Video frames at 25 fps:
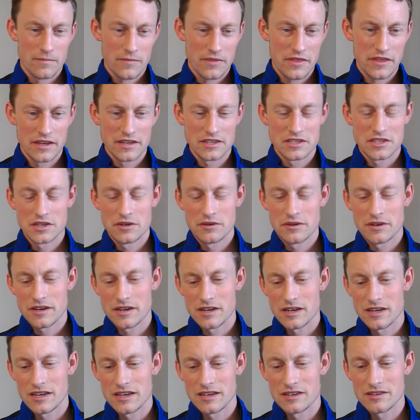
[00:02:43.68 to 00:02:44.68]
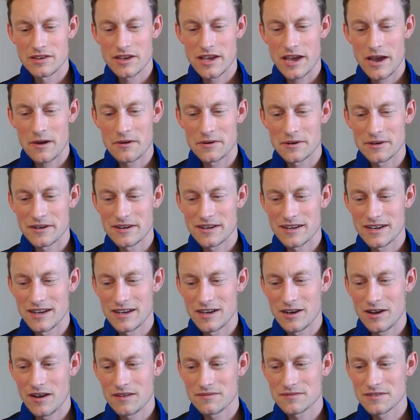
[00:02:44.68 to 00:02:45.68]
thing too you're going to encounter
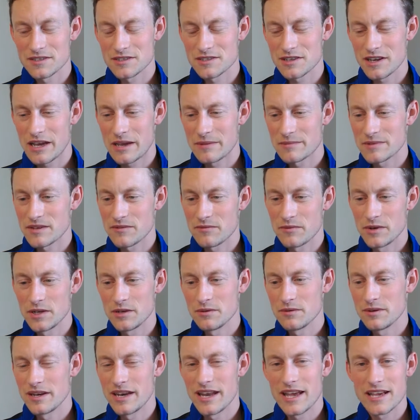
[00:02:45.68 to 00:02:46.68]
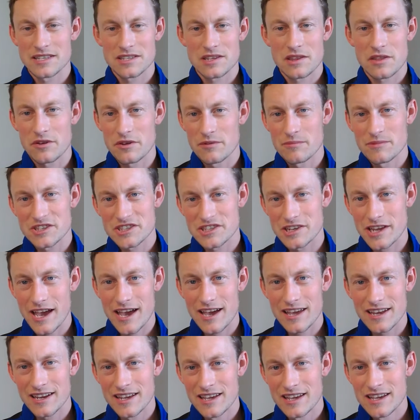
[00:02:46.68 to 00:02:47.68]
oftentimes if we do a Nest
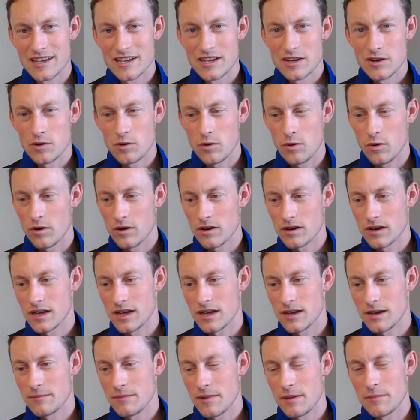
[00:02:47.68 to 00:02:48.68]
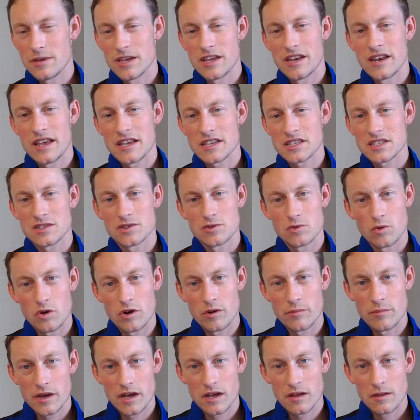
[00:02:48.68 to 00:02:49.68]
thermostat or maybe a Nest
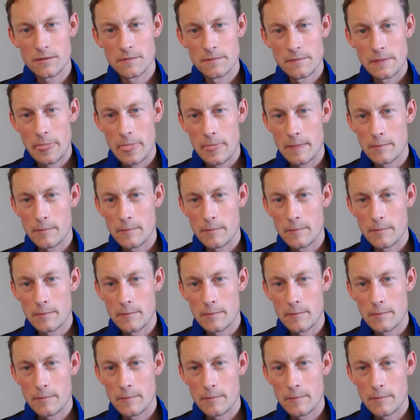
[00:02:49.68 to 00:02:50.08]
doorbell,